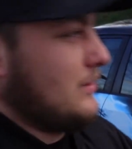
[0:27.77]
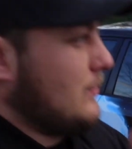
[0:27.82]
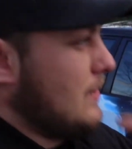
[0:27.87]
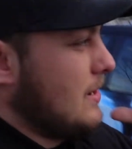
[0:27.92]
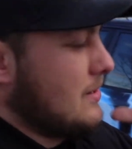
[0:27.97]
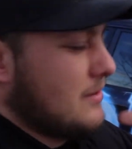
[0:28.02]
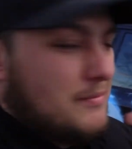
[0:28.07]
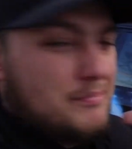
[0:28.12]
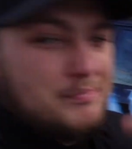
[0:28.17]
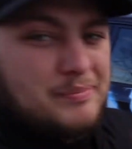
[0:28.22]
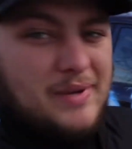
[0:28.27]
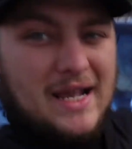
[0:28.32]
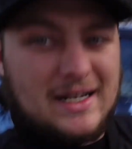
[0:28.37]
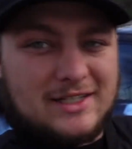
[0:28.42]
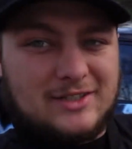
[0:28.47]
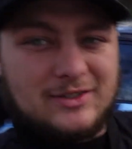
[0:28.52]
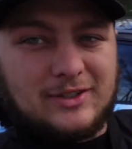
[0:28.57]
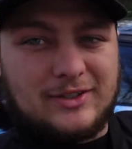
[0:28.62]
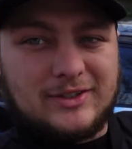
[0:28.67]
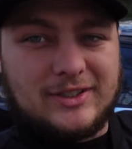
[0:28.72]
Welcome back
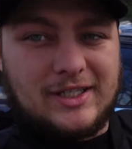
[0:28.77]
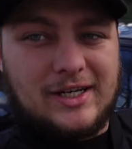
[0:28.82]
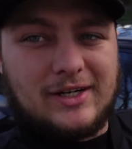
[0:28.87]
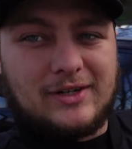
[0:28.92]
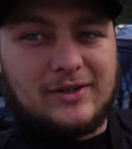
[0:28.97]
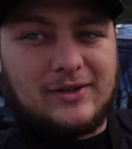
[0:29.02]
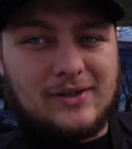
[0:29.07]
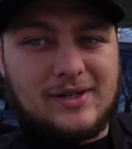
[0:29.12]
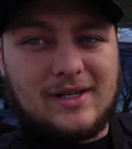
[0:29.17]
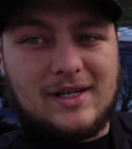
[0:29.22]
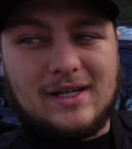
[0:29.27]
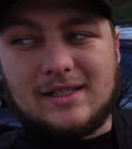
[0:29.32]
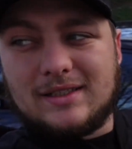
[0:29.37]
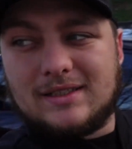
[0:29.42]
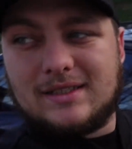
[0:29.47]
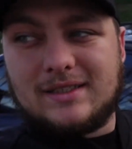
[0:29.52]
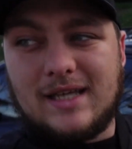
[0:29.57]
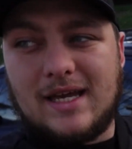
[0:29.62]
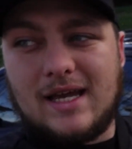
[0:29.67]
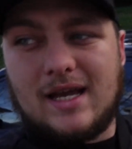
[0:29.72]
to the channel.
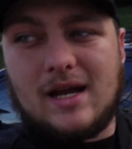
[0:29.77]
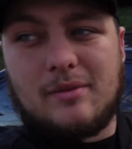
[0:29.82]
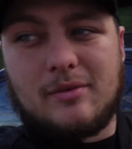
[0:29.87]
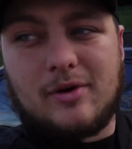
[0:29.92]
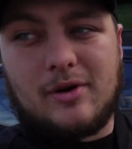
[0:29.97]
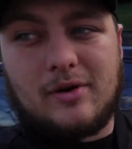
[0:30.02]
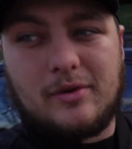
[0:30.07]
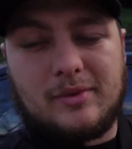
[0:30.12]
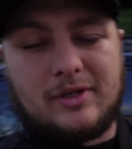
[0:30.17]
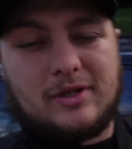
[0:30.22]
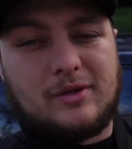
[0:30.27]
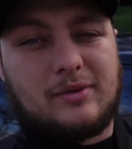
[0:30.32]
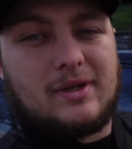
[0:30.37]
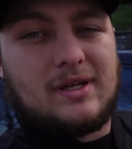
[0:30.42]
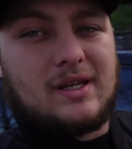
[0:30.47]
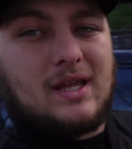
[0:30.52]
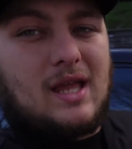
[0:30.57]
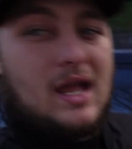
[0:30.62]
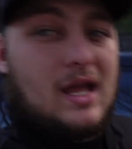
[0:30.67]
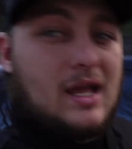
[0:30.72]
Today I'm going to be
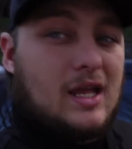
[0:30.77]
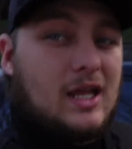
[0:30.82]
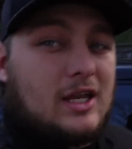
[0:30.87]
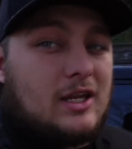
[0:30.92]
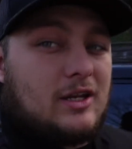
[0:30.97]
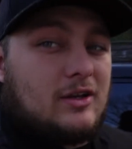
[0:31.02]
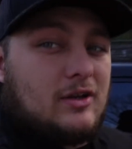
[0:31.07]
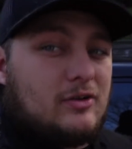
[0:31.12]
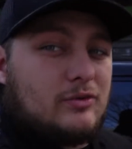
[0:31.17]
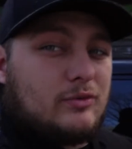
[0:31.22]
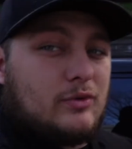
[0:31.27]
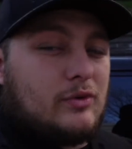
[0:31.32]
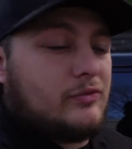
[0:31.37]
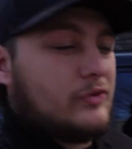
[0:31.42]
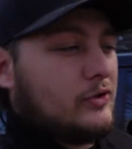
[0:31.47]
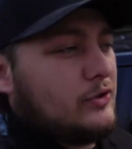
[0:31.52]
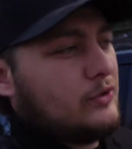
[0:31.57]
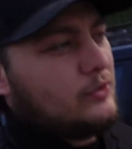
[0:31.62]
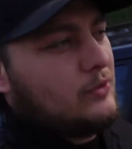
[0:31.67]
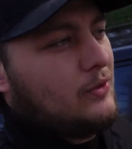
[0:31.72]
doing a
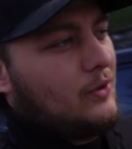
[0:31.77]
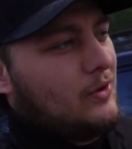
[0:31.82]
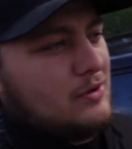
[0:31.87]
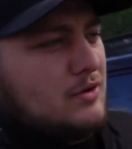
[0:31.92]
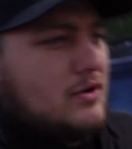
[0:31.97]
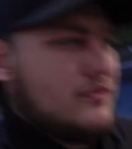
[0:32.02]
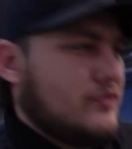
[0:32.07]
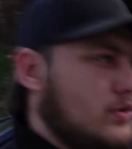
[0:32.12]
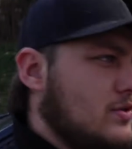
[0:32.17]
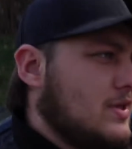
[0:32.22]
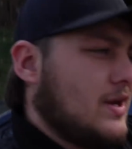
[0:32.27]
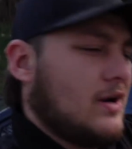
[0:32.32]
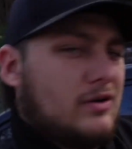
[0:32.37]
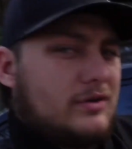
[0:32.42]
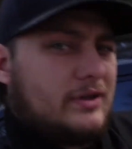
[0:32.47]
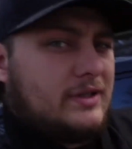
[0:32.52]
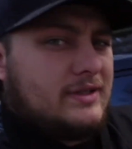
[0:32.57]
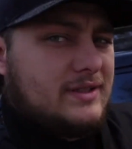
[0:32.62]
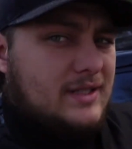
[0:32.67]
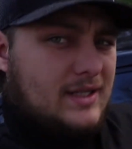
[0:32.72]
review on a review that I
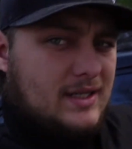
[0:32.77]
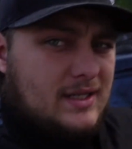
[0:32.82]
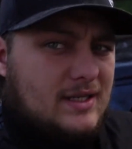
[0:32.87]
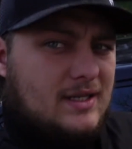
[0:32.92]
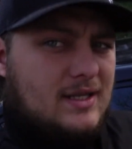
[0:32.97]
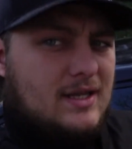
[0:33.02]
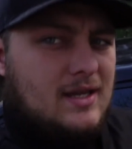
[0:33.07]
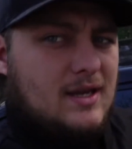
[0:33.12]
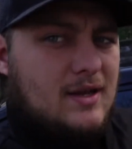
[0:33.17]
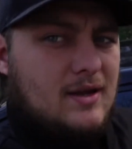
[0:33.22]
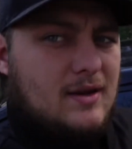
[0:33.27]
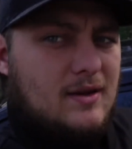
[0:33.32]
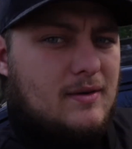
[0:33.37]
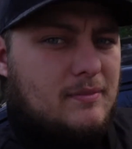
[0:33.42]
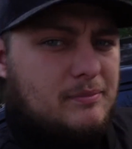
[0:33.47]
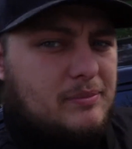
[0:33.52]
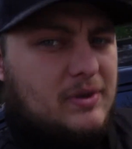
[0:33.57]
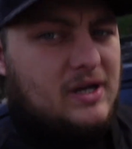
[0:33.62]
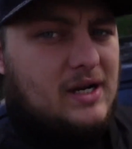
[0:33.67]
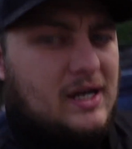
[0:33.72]
already did,
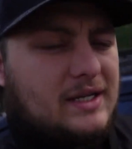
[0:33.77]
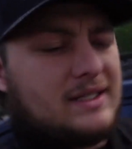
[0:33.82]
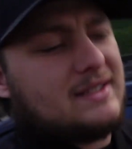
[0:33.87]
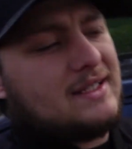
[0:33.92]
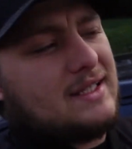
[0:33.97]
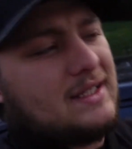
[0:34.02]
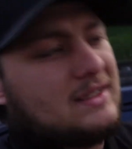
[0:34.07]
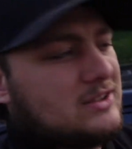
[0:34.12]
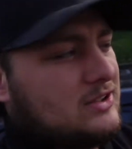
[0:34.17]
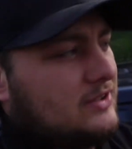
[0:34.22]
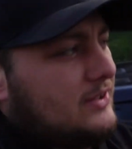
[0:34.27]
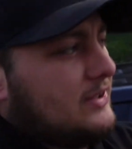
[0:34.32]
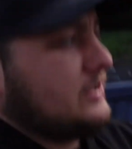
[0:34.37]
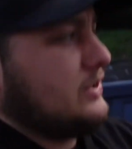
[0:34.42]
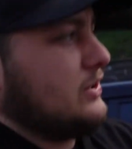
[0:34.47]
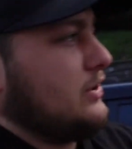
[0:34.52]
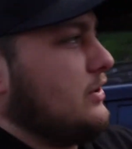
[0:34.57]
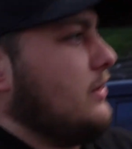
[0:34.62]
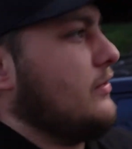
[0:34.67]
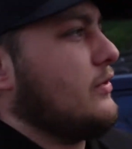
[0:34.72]
but I did the
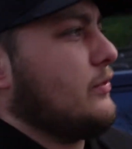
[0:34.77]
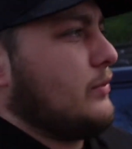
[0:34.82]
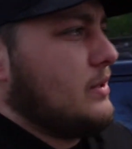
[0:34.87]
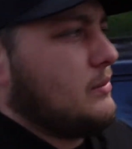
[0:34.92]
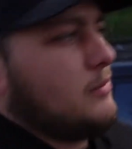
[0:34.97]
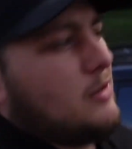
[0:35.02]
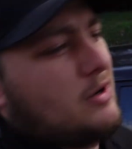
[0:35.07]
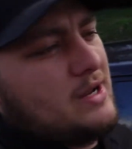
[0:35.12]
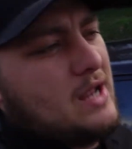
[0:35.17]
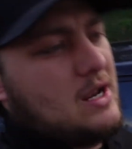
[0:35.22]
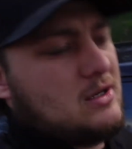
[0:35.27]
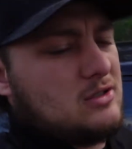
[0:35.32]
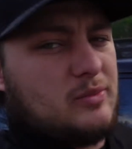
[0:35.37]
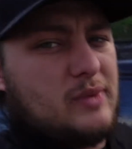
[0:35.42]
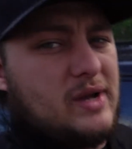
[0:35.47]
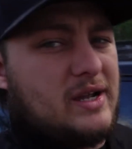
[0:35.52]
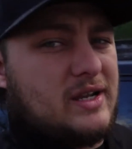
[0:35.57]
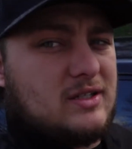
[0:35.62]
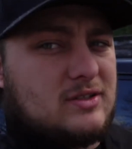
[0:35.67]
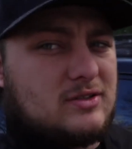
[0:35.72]
installation of the REMARK
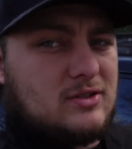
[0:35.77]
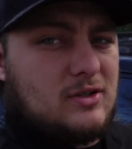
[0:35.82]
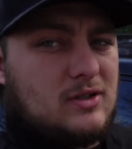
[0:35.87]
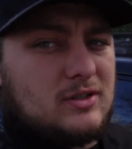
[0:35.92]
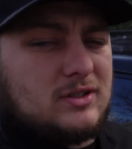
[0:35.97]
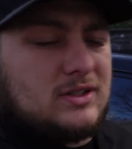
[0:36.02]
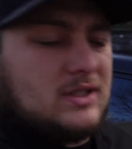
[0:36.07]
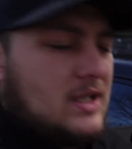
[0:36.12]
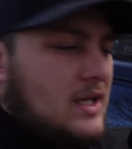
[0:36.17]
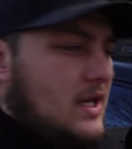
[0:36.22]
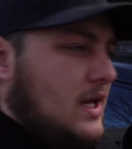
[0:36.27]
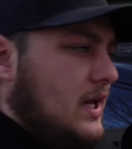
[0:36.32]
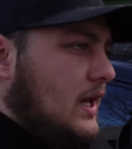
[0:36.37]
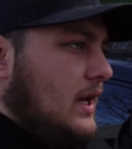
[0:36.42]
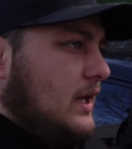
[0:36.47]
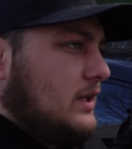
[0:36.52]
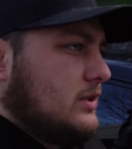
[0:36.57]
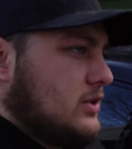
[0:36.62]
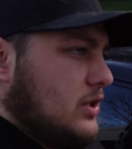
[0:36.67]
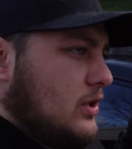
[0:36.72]
EXHAUST Exhaust.
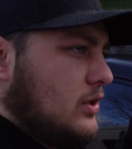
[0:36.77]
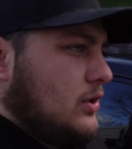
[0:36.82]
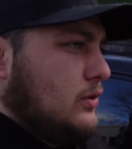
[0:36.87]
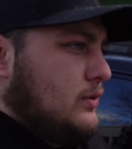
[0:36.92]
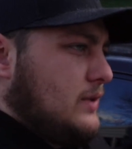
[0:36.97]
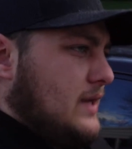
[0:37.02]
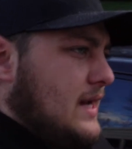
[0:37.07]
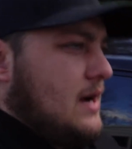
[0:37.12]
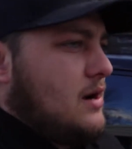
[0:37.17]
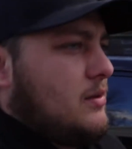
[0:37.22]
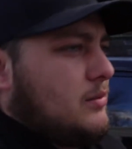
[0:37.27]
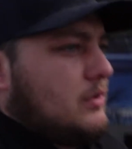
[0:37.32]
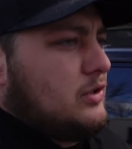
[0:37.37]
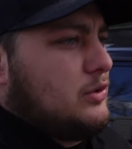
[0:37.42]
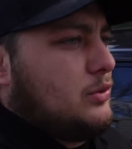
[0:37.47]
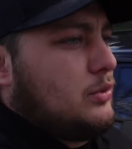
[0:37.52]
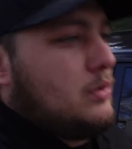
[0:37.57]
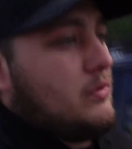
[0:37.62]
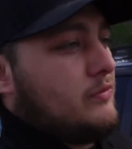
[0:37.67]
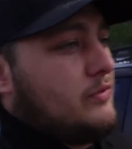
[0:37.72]
So now I'm going to
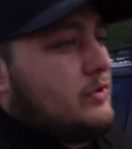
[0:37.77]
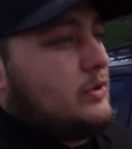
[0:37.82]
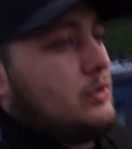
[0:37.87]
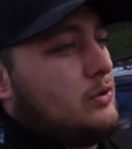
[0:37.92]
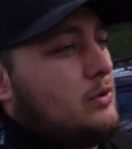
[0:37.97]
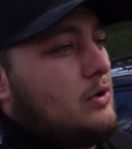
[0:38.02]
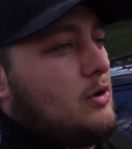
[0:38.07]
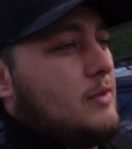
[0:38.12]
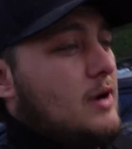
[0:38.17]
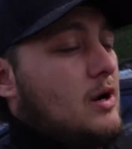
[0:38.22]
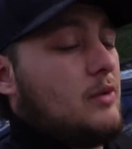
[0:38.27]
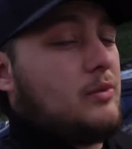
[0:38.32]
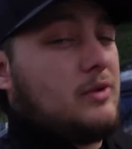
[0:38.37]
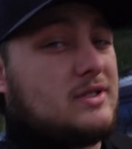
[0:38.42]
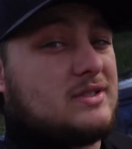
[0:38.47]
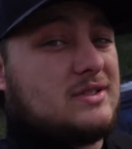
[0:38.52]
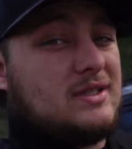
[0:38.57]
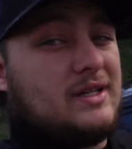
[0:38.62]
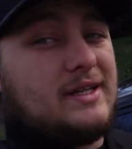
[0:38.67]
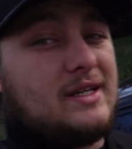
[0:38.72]
do a review about what
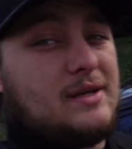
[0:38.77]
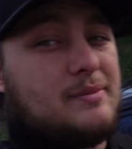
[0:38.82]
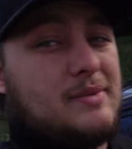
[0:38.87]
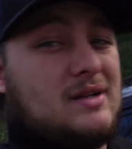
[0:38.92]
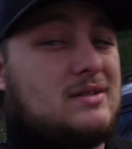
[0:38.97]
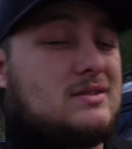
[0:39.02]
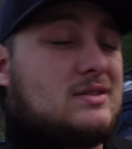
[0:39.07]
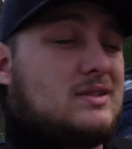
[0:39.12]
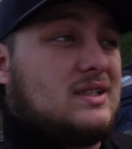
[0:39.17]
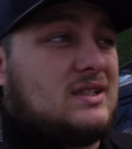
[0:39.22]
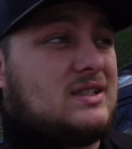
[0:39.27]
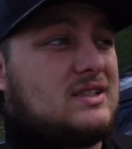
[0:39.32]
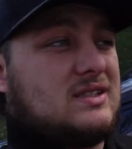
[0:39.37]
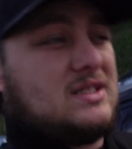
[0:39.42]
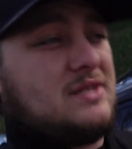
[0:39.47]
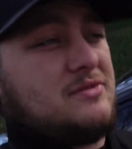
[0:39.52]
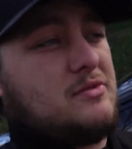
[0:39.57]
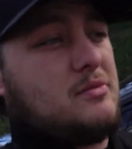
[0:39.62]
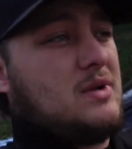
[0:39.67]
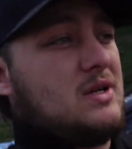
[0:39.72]
it's like about 6 to
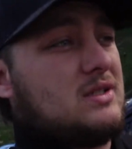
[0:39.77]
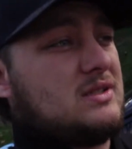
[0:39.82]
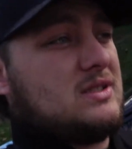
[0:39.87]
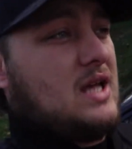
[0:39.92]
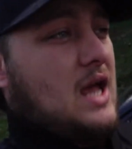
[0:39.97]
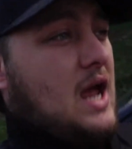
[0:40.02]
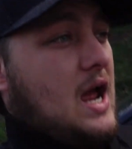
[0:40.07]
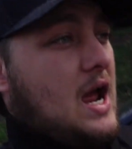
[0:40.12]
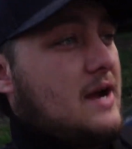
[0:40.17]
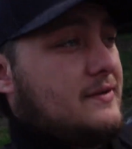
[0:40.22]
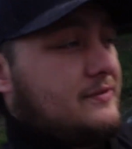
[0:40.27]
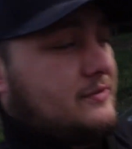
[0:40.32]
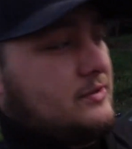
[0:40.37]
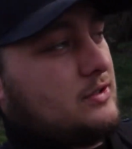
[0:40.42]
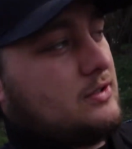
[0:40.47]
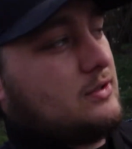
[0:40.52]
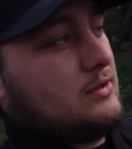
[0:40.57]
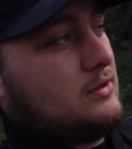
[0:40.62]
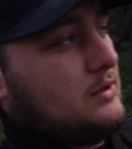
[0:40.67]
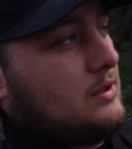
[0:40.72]
7 months after.